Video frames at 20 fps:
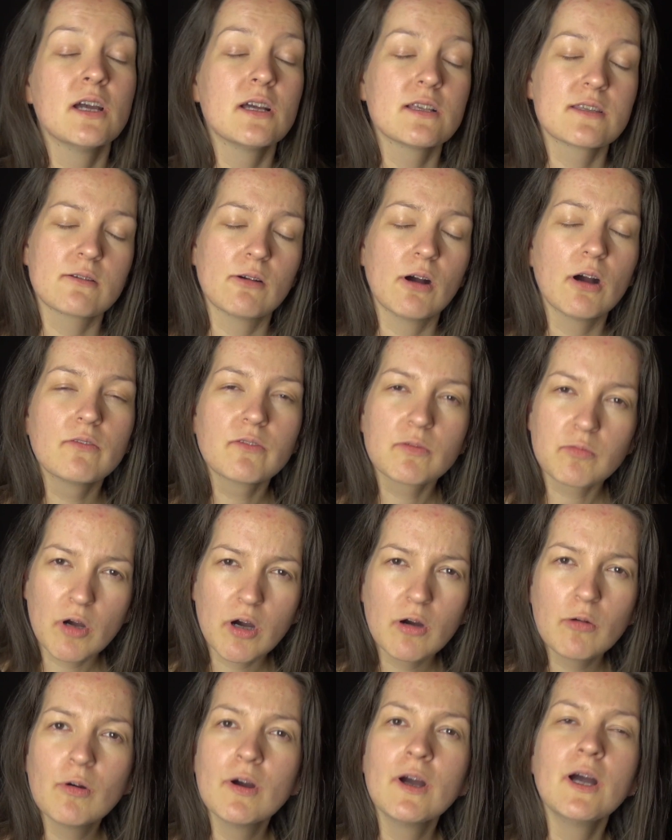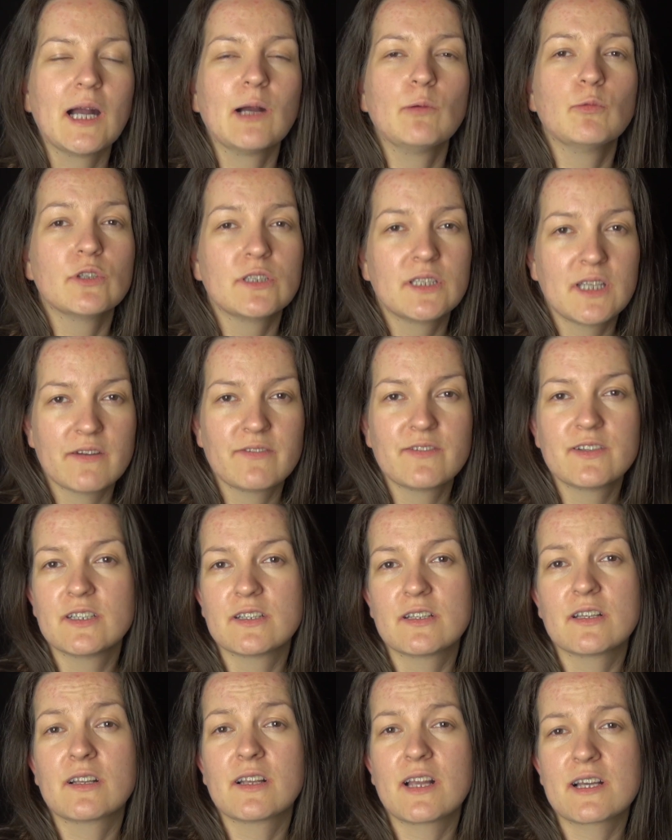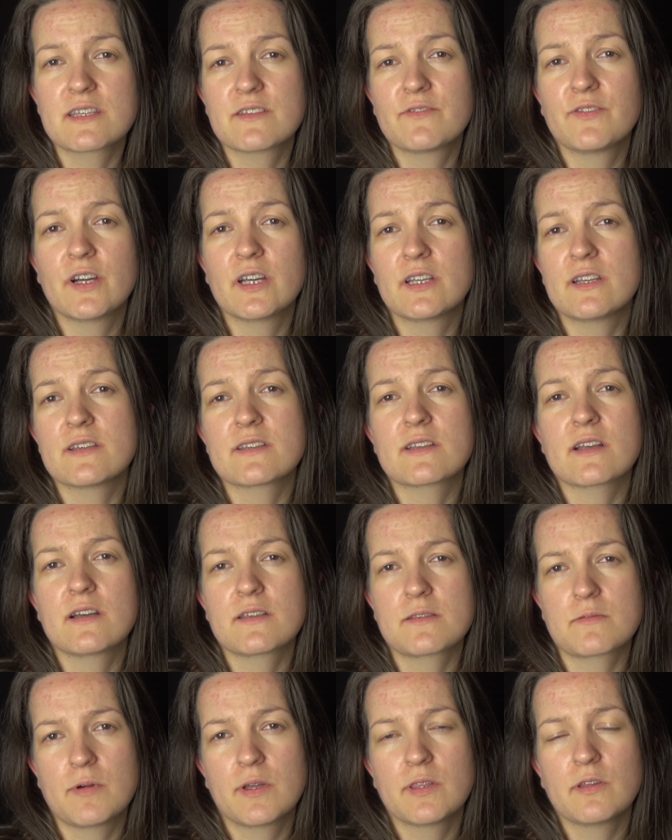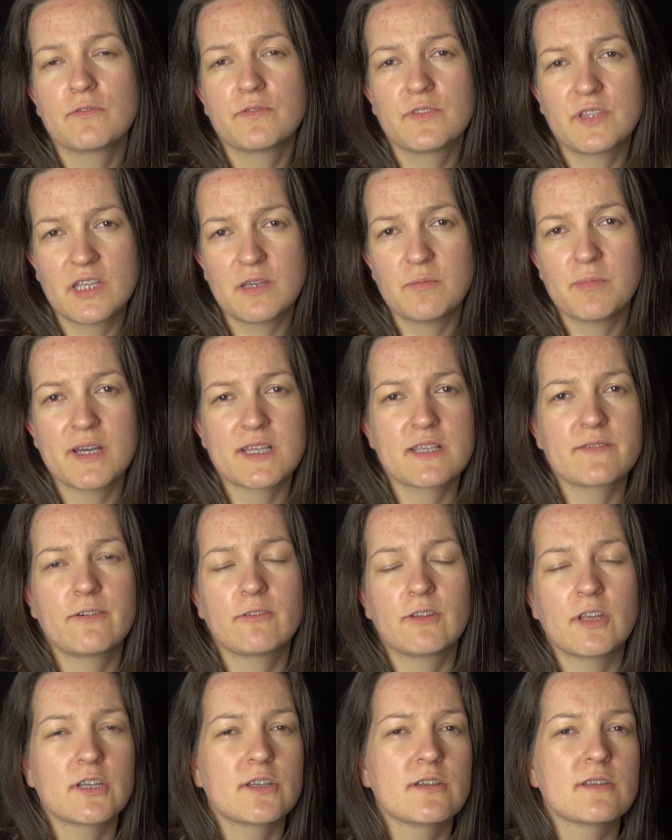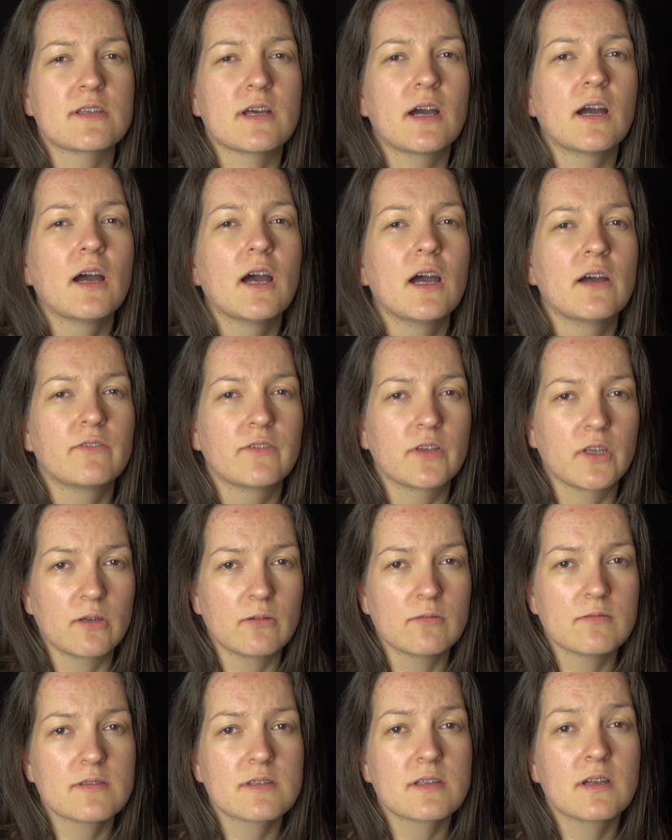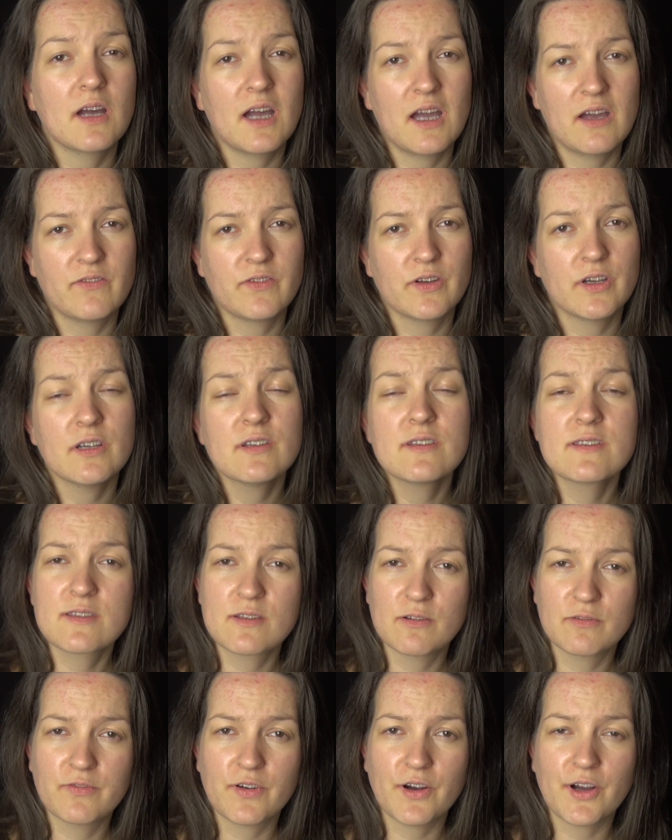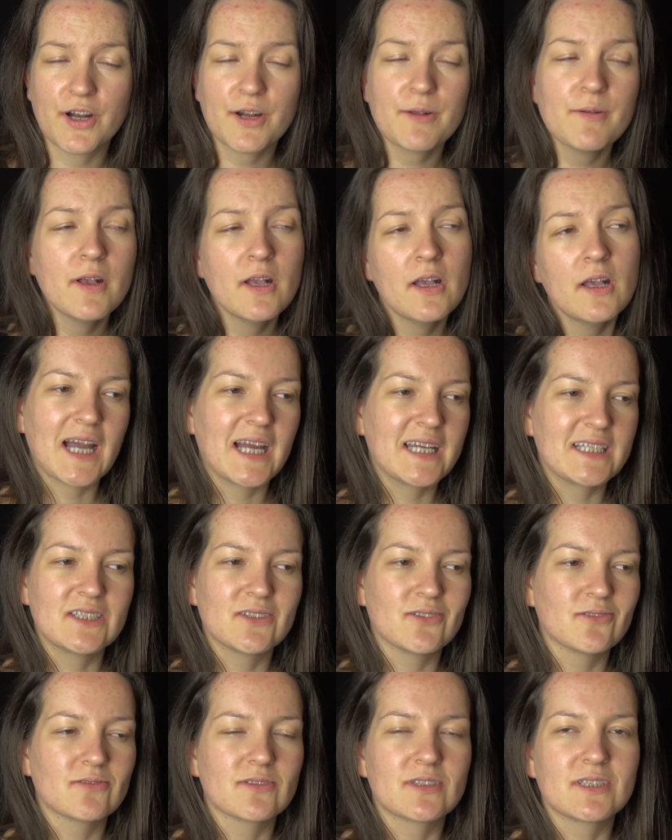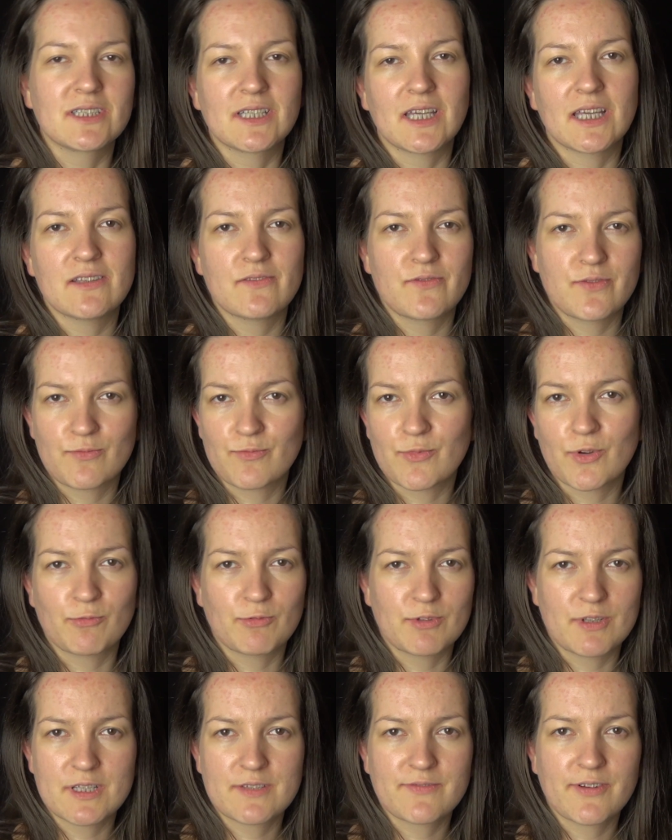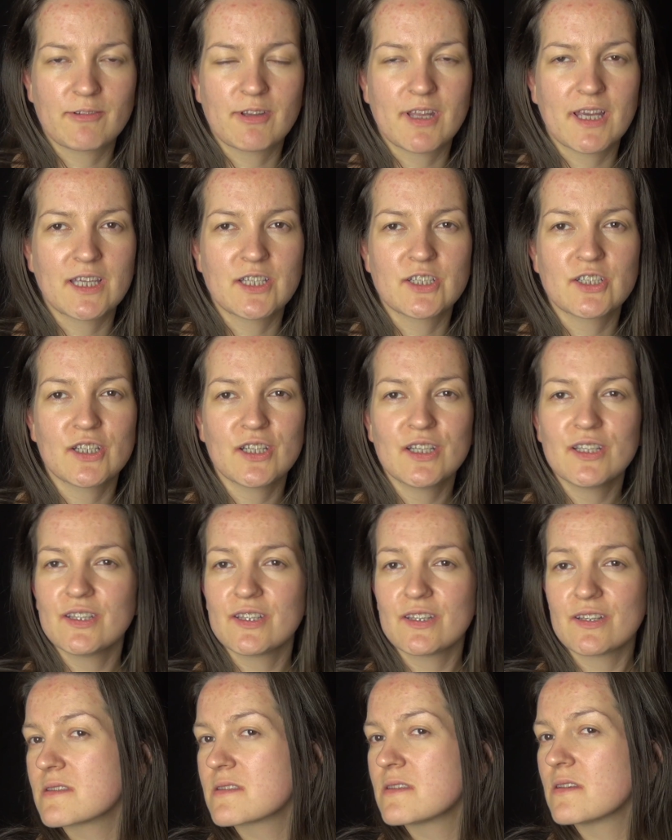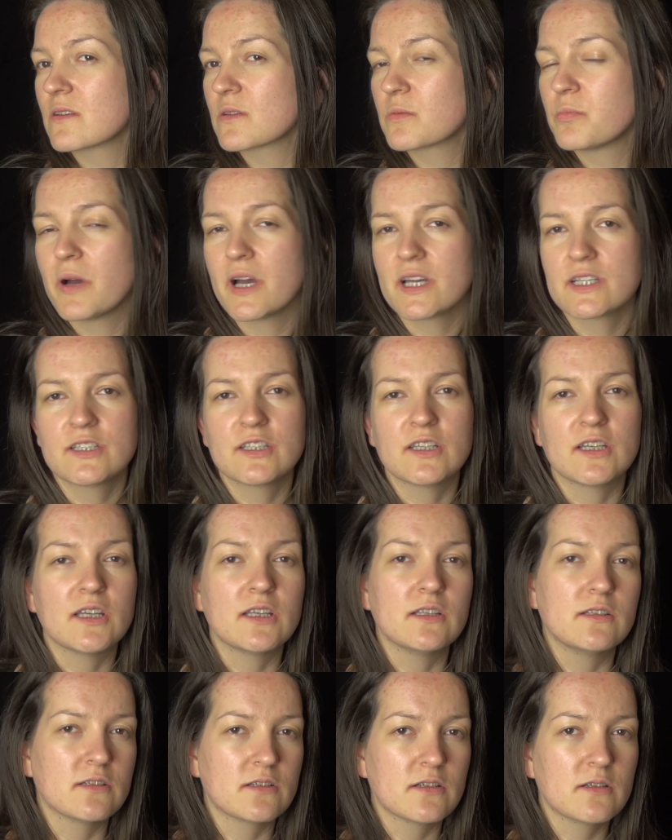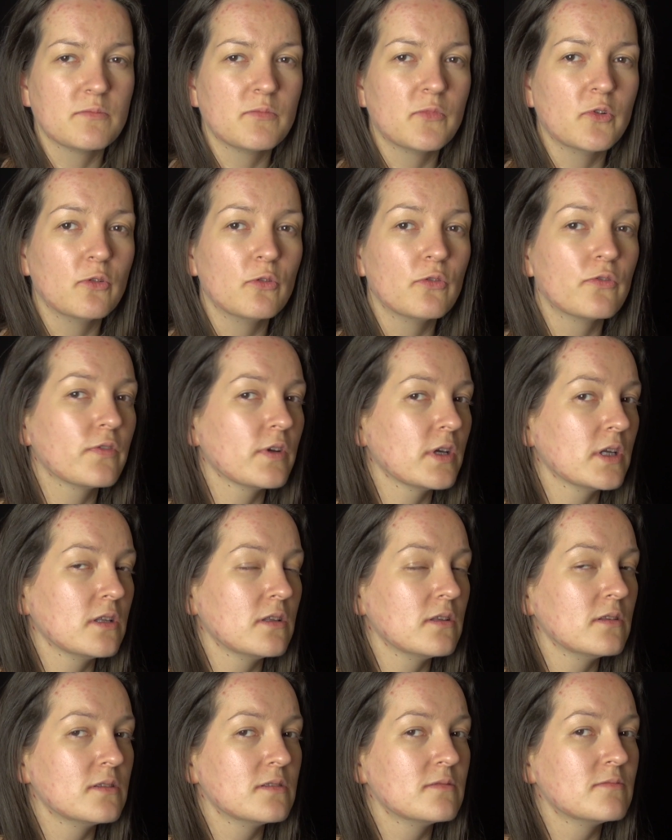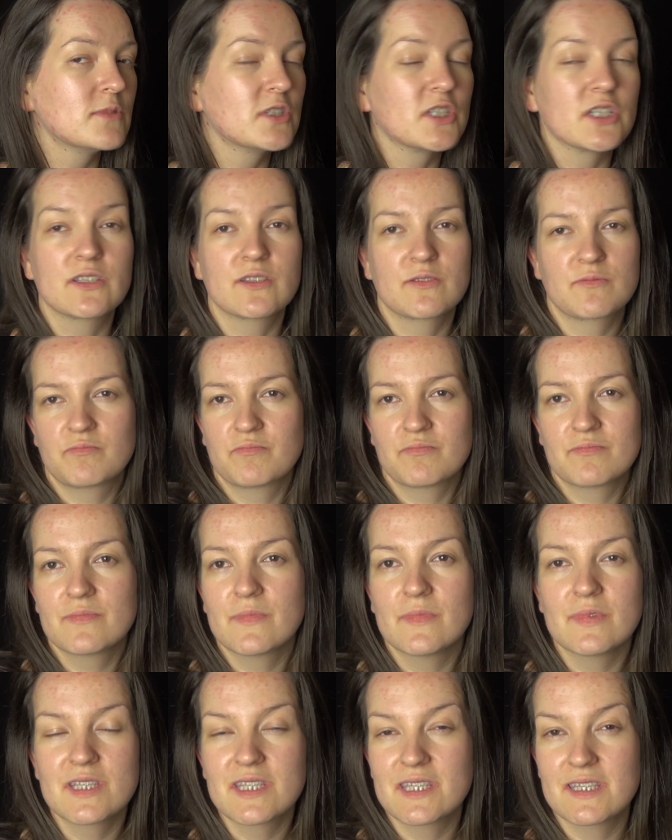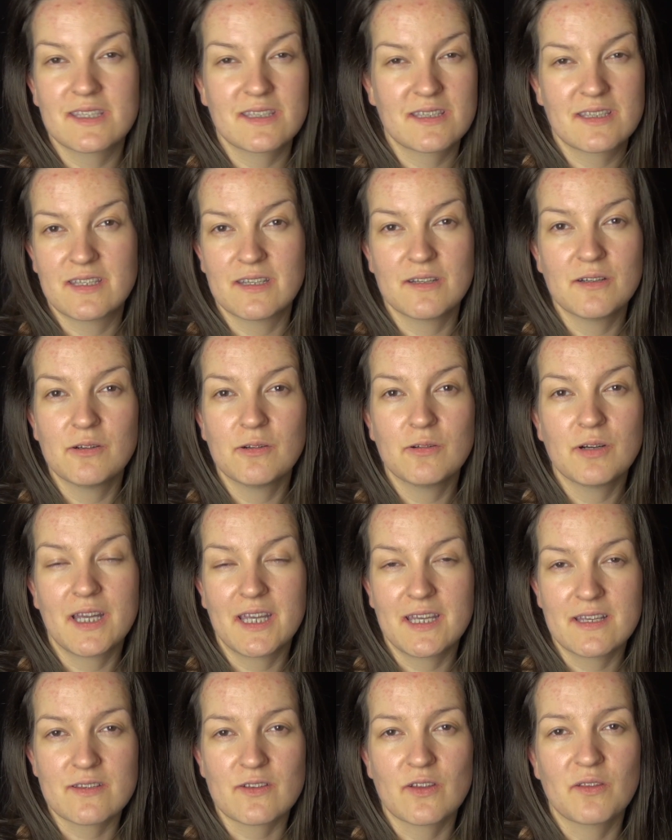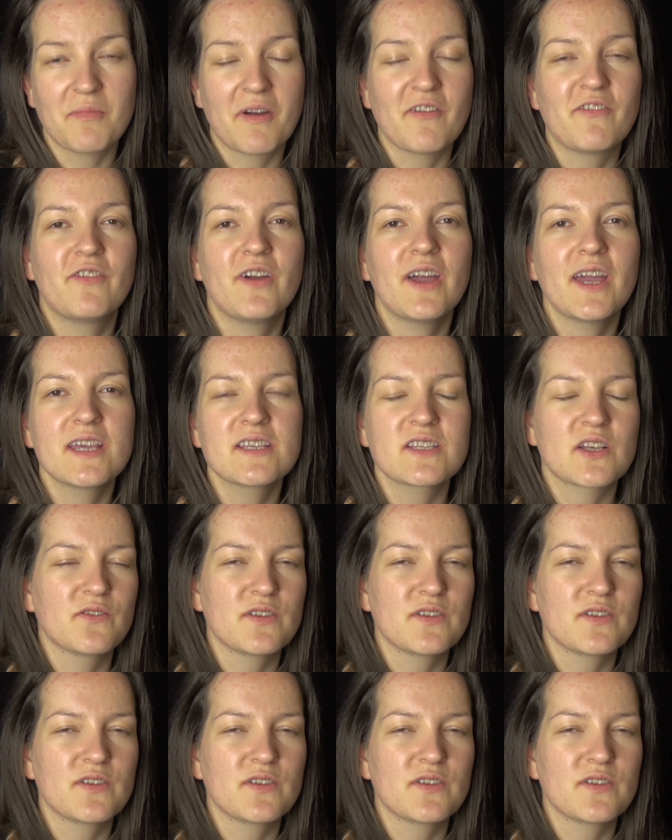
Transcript: So overall, I would definitely classify this as one of the best foundations I have used ever so far. I don't see anything wrong with this foundation. It's not patchy, it didn't move, it just still is on my face.